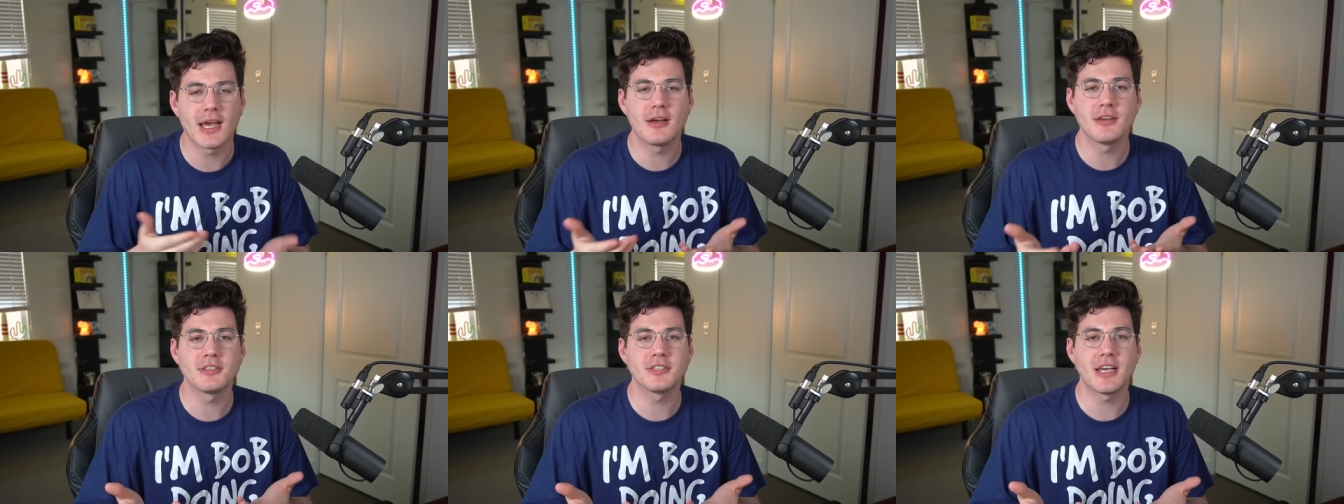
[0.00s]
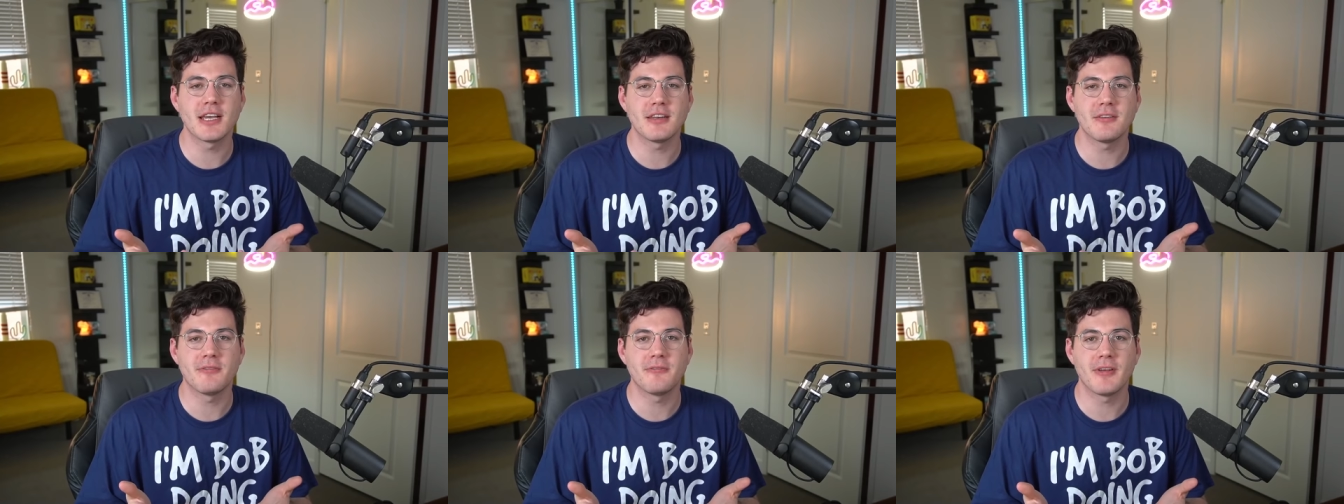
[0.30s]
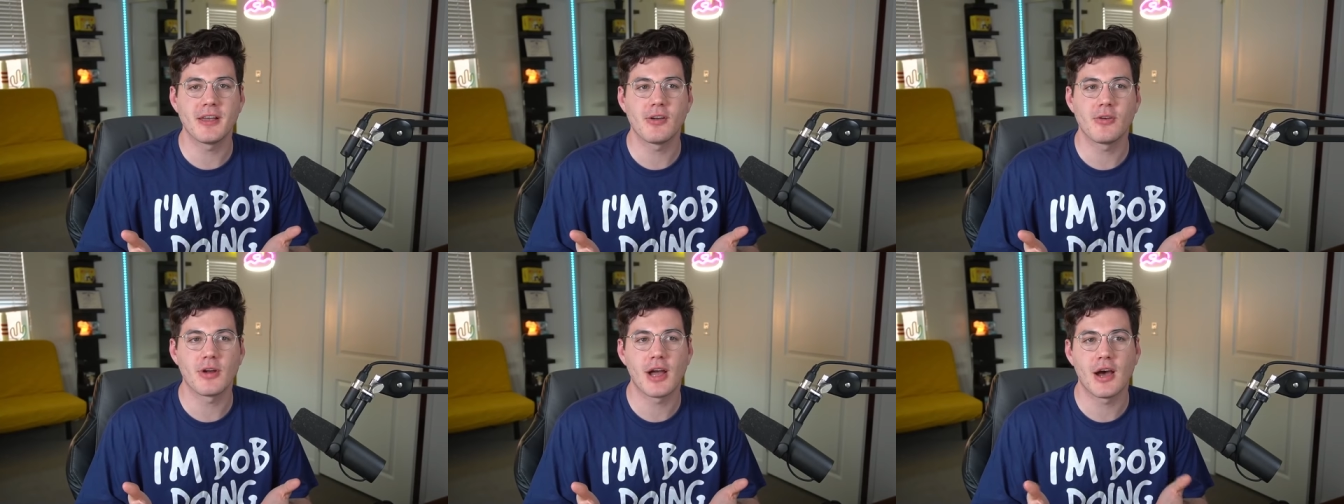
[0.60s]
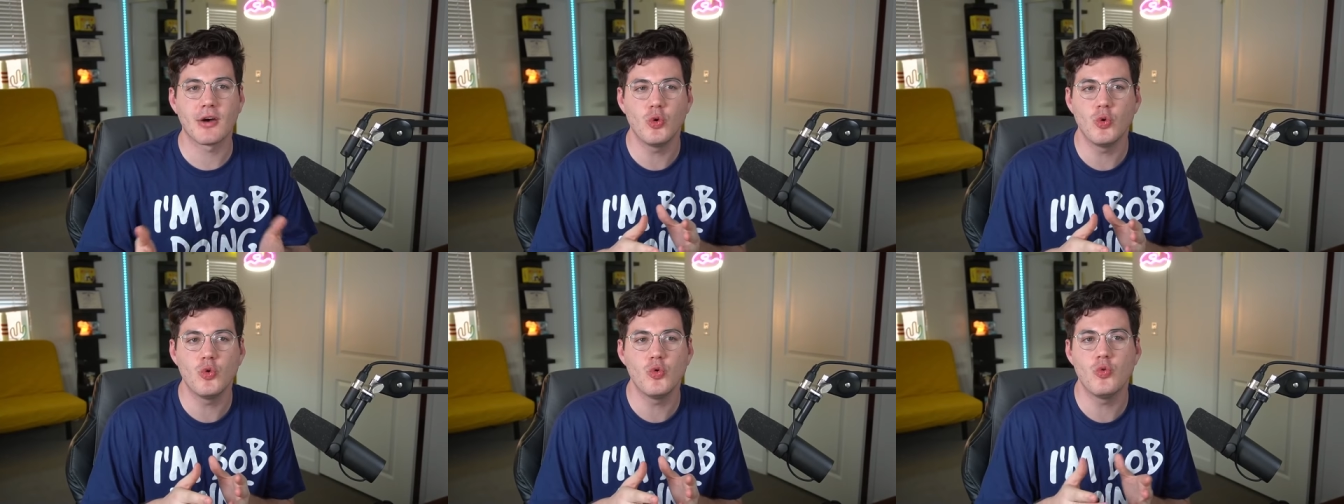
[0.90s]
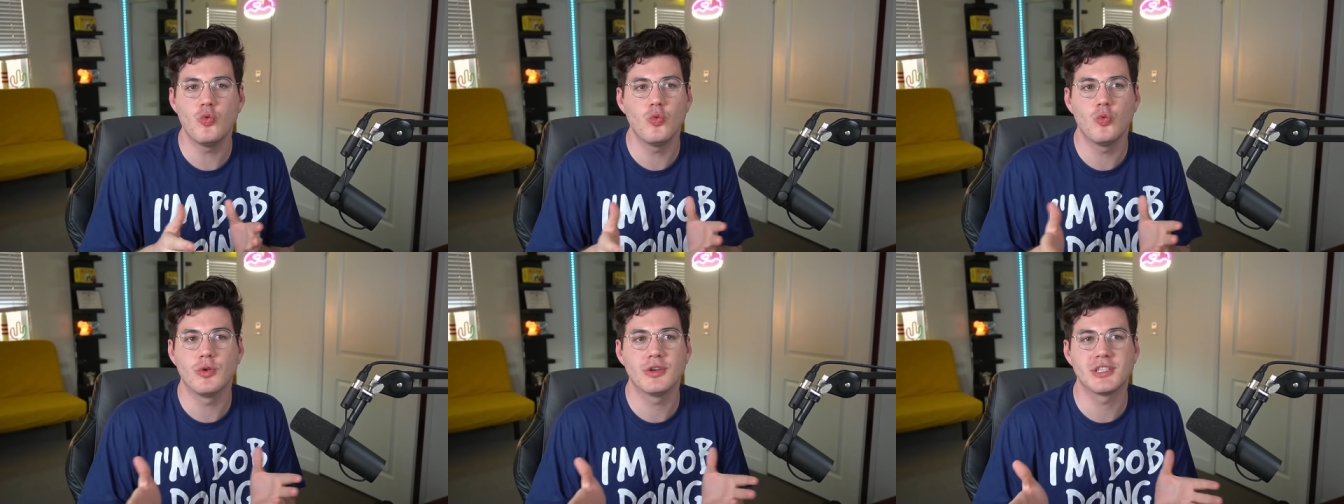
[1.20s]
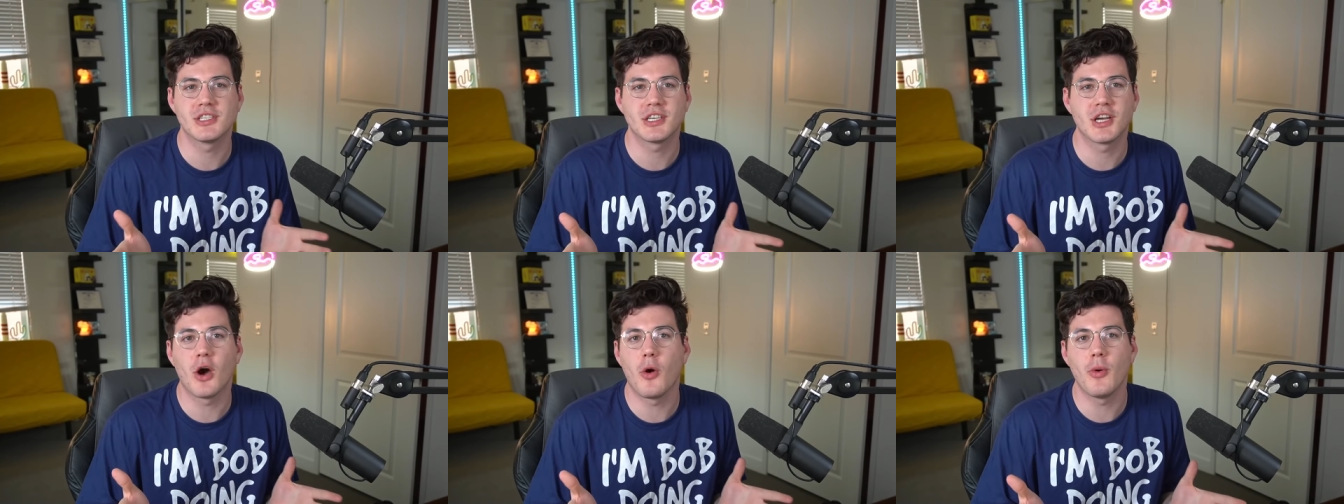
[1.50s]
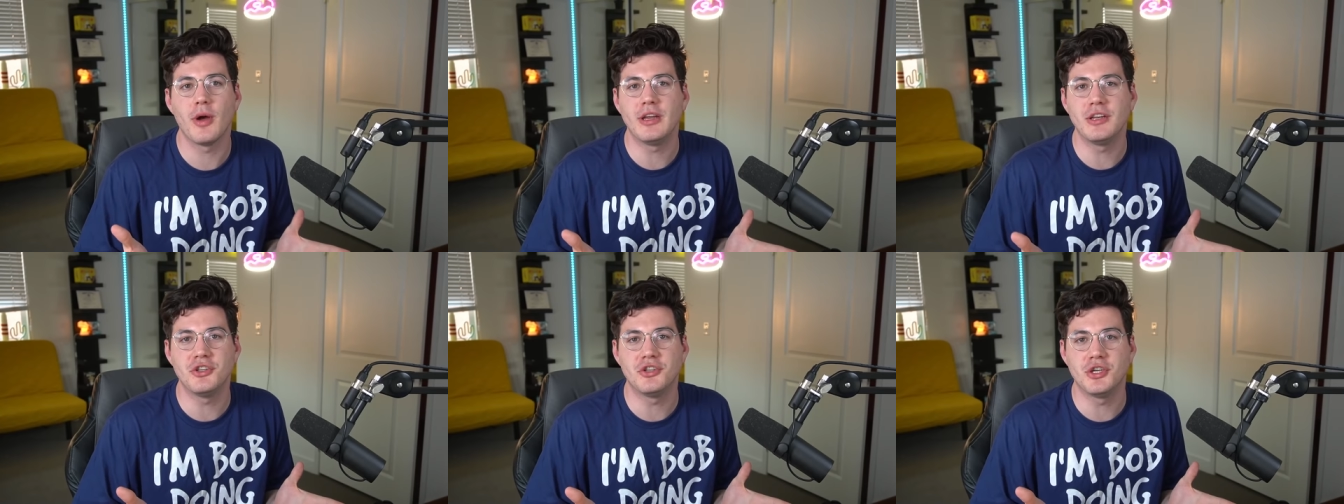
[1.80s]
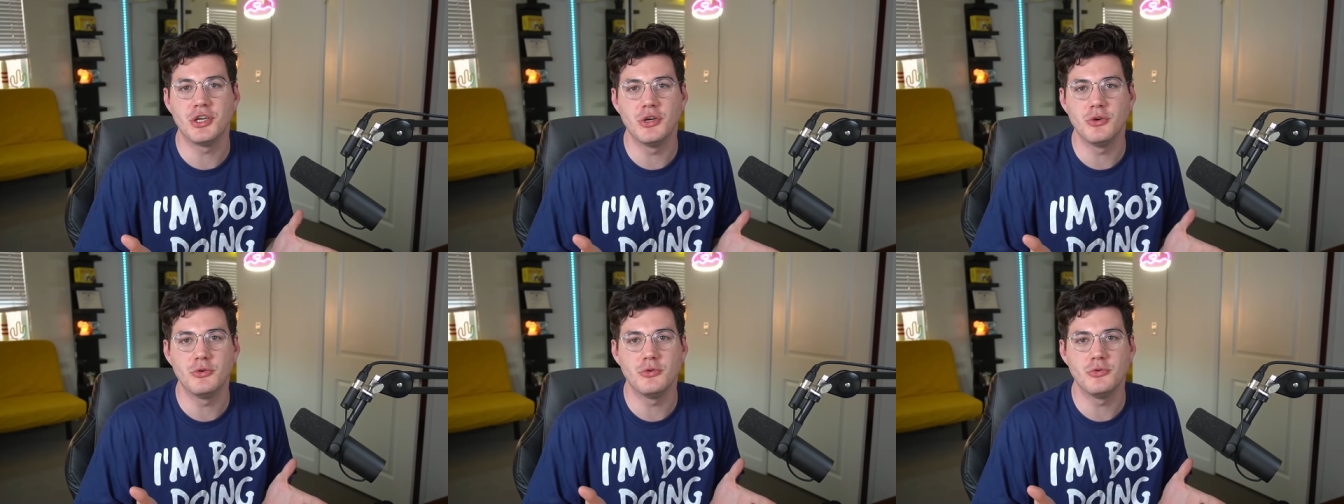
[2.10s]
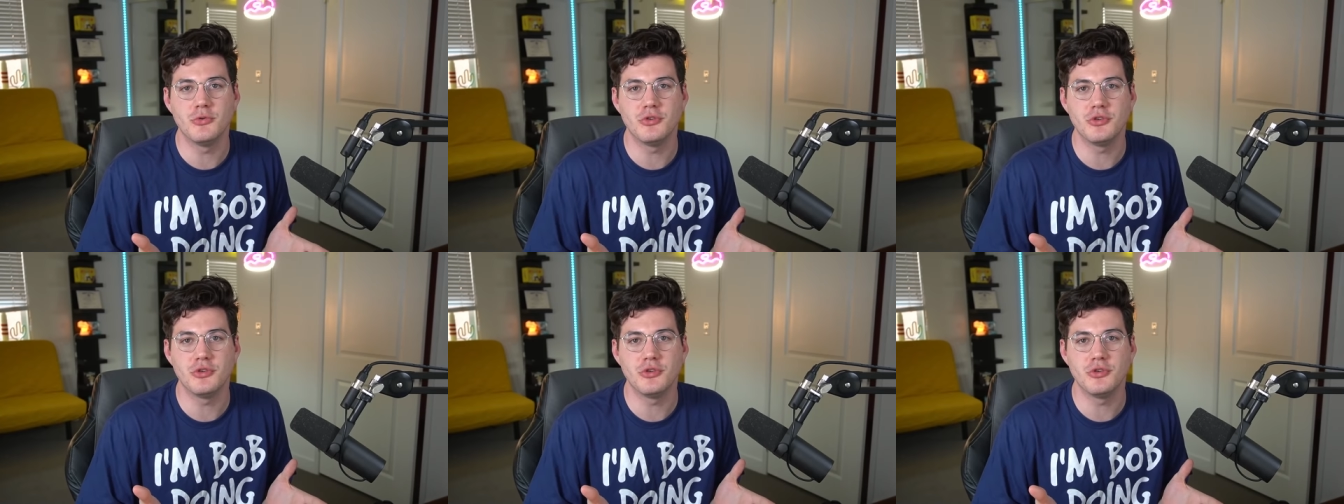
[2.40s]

also had to figure out who was going to